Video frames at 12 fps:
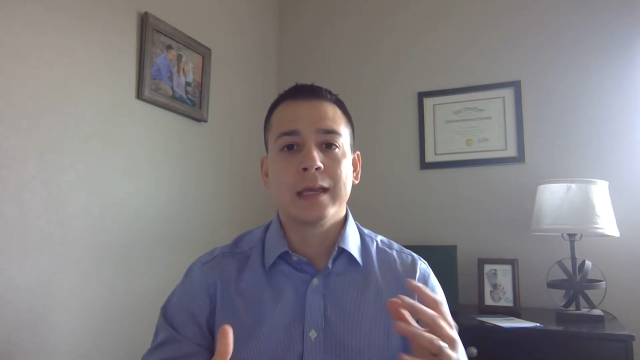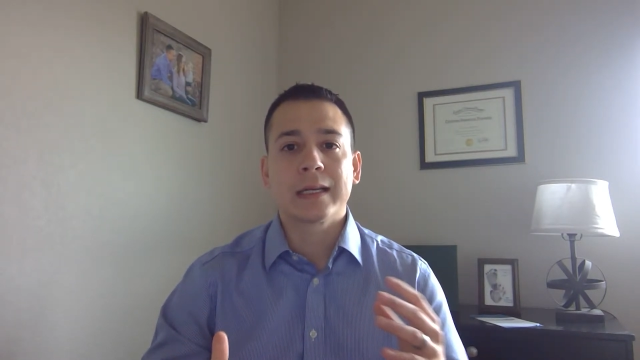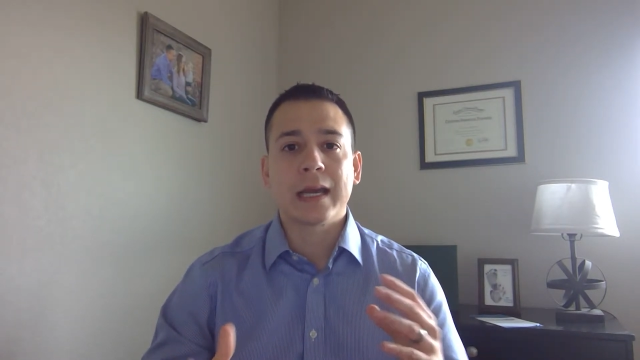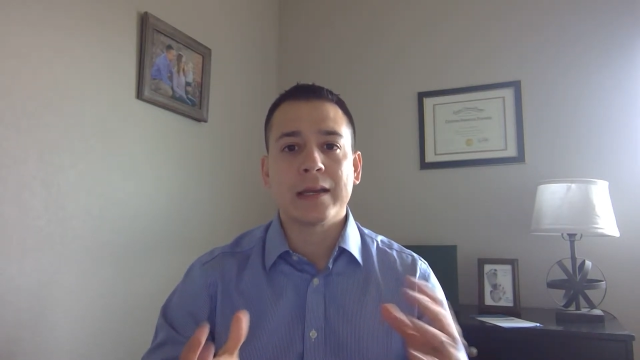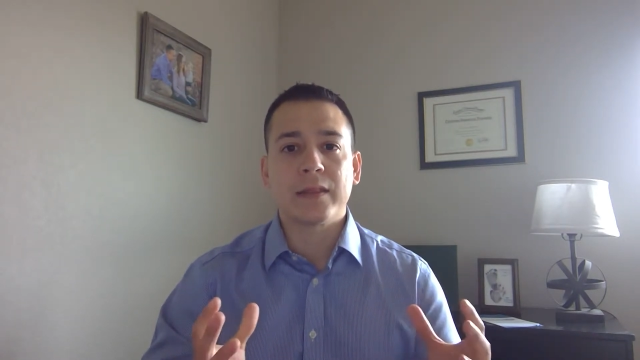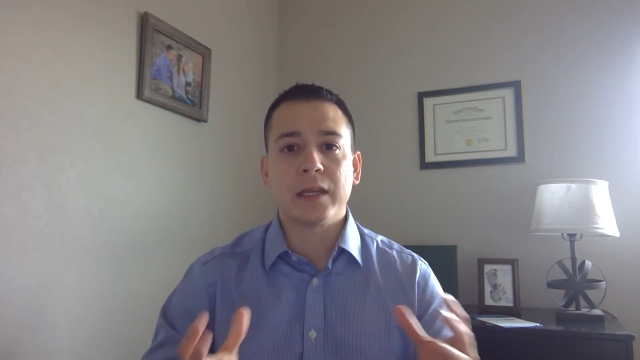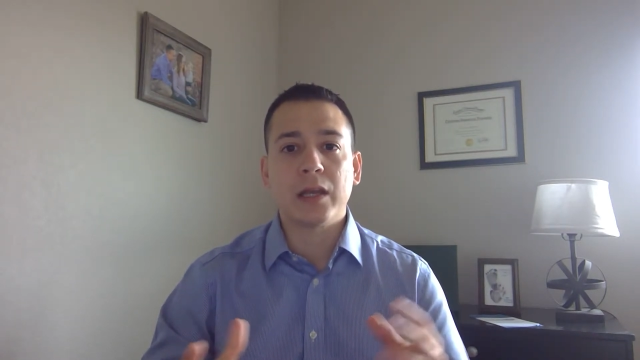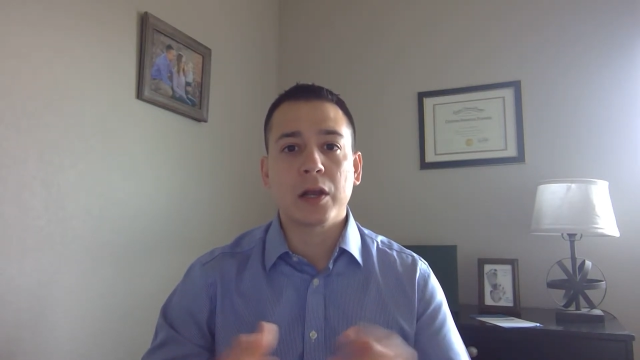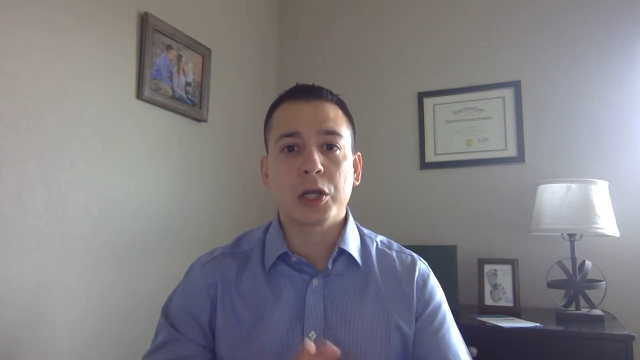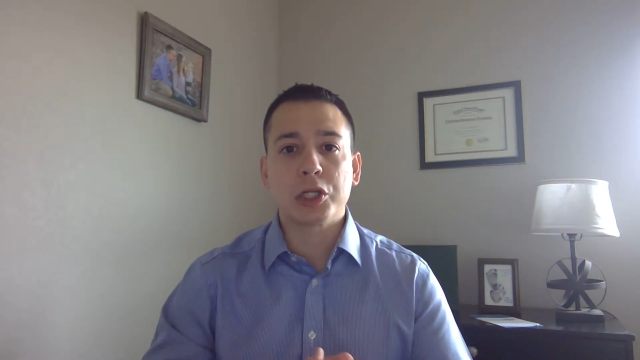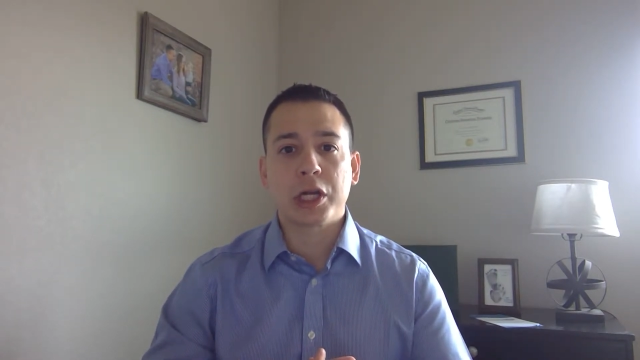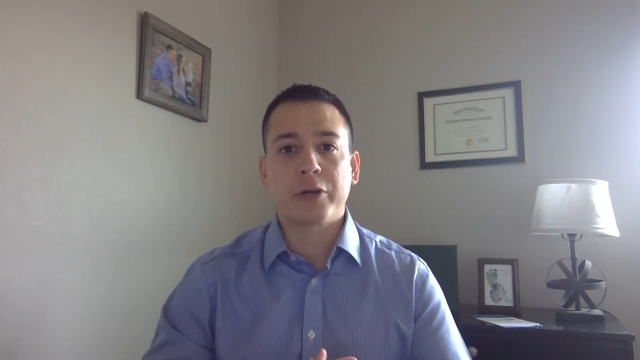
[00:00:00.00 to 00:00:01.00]
kind of the
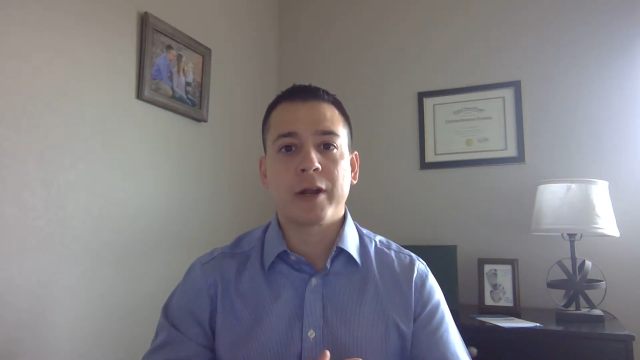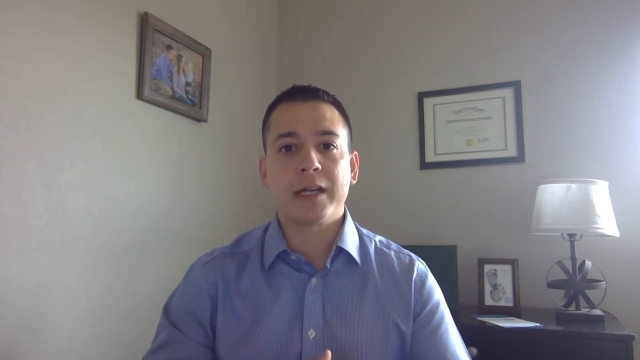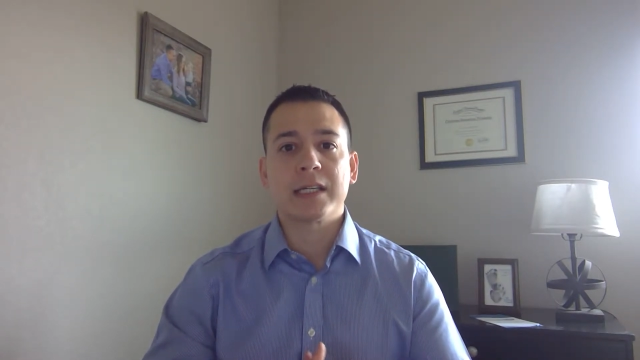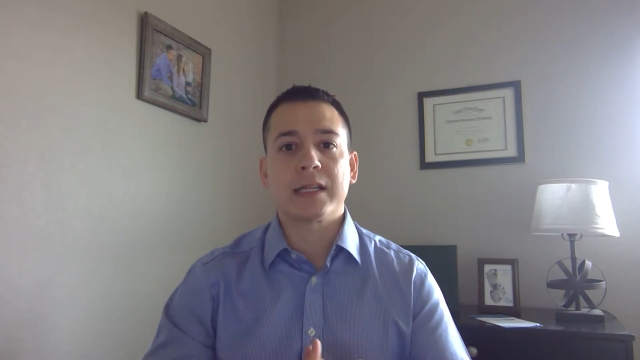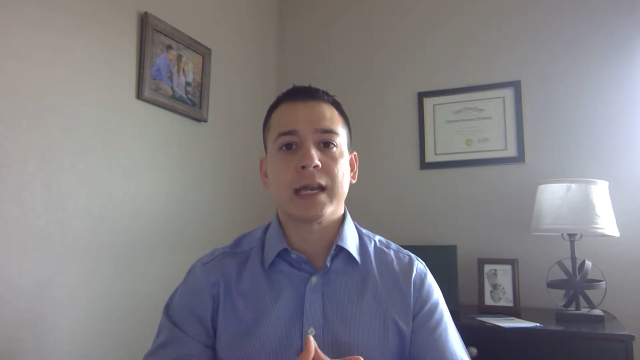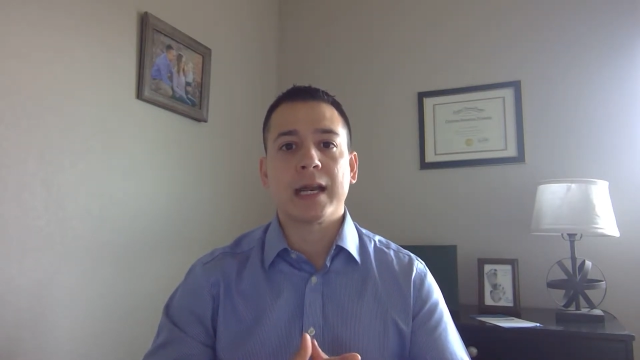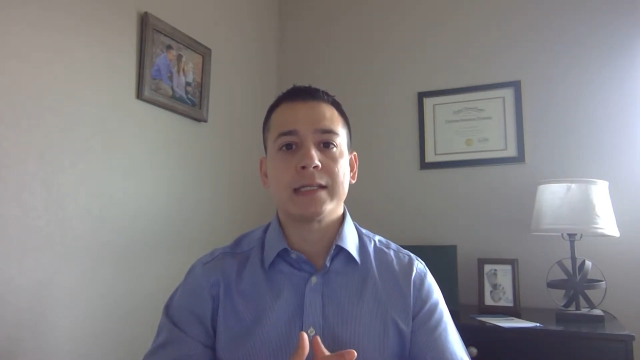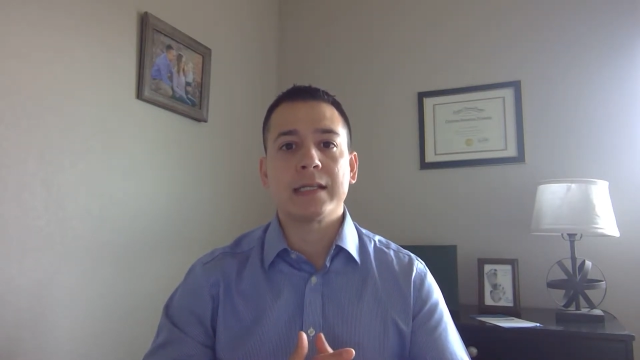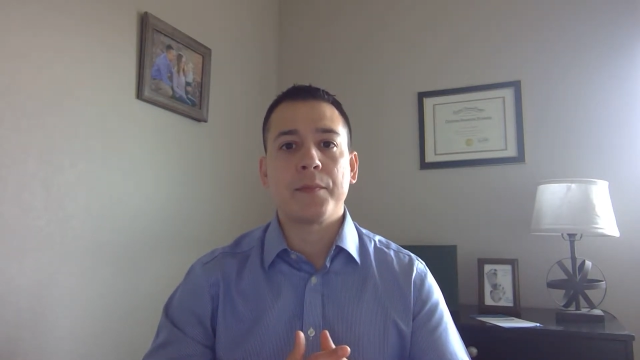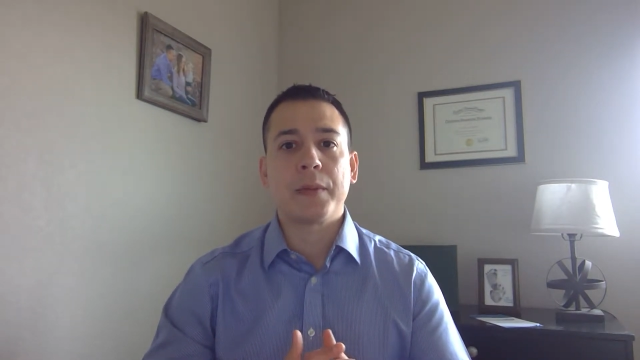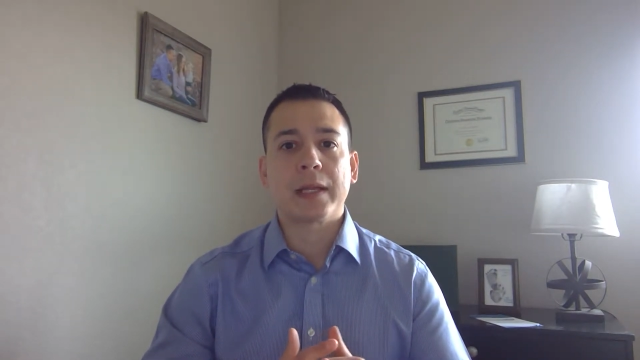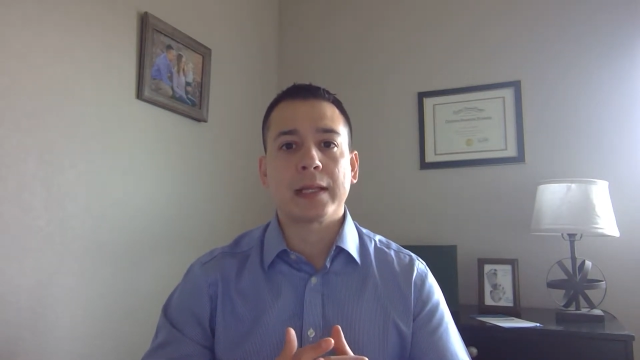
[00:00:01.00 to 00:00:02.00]
younger generation that I
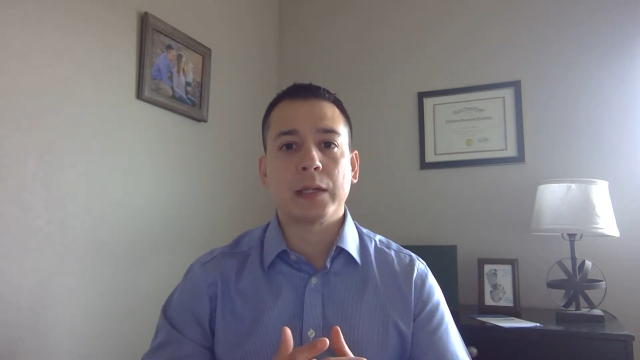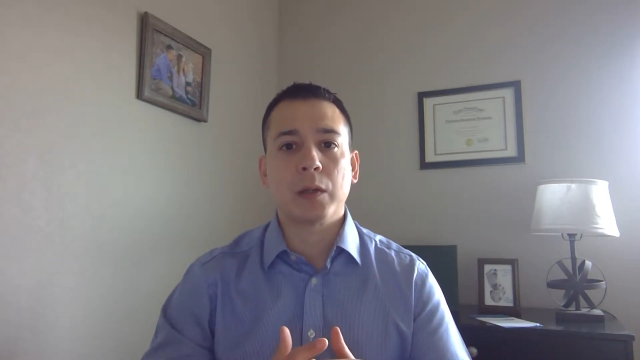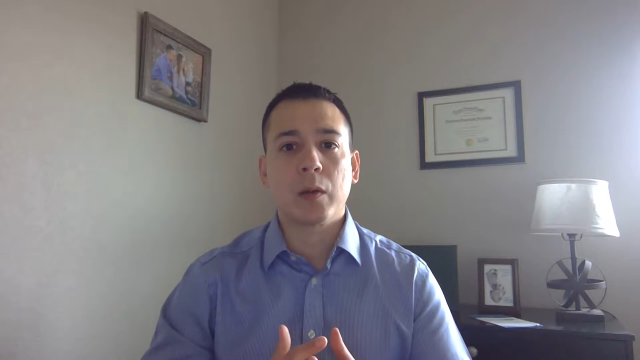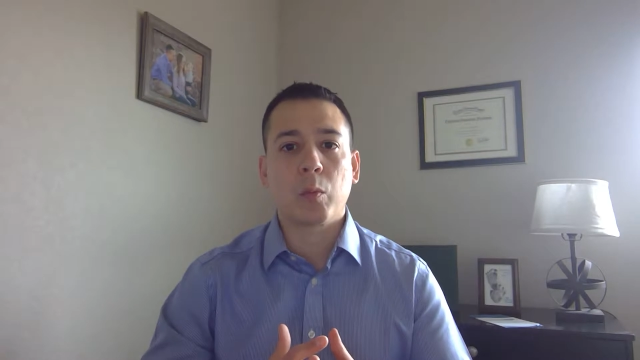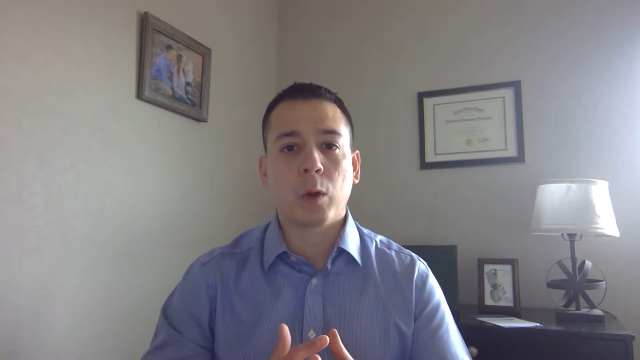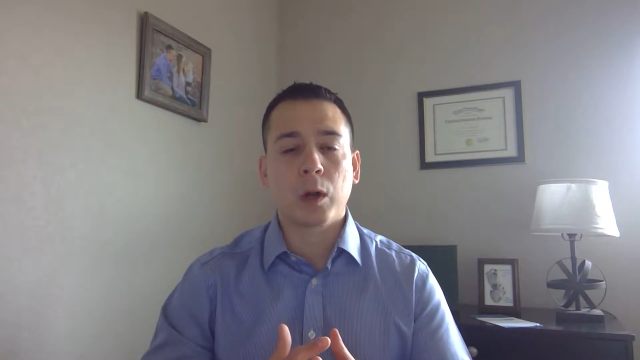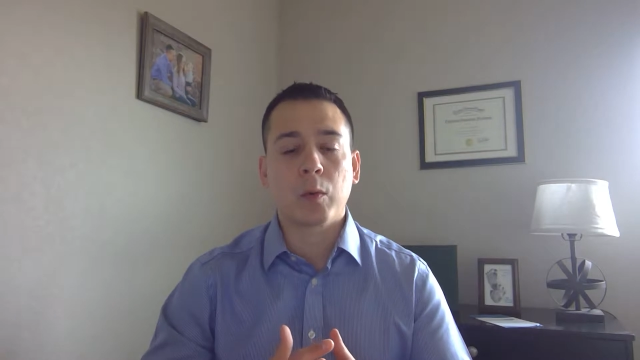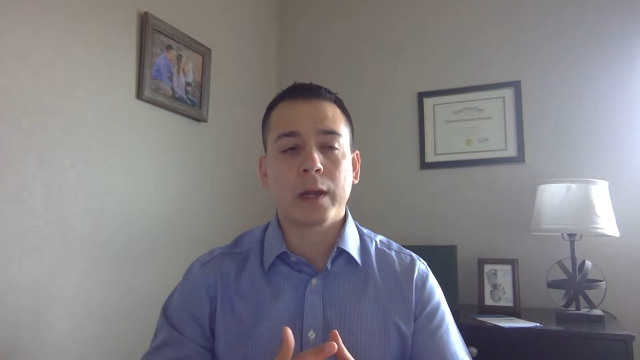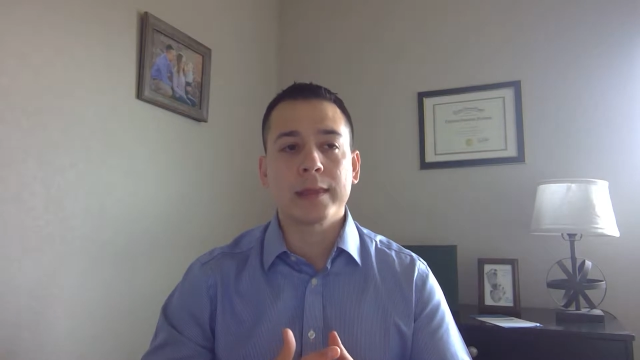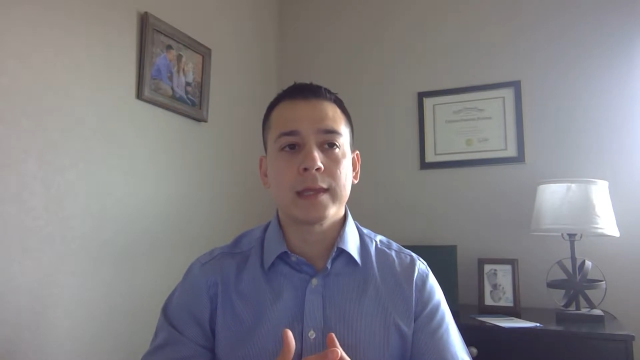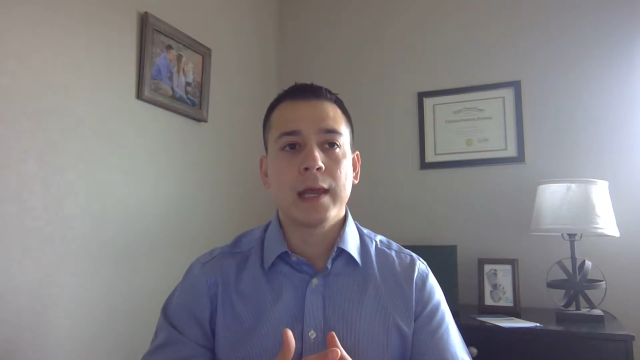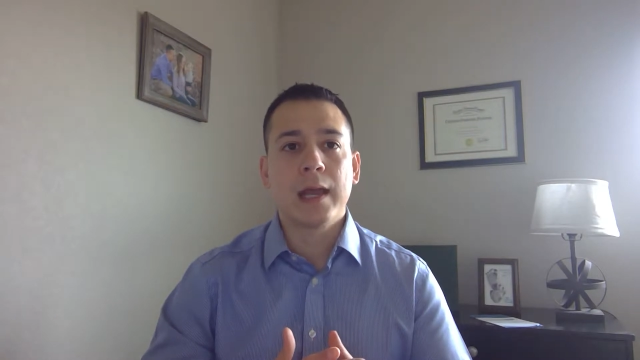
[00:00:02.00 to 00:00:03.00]
typically work with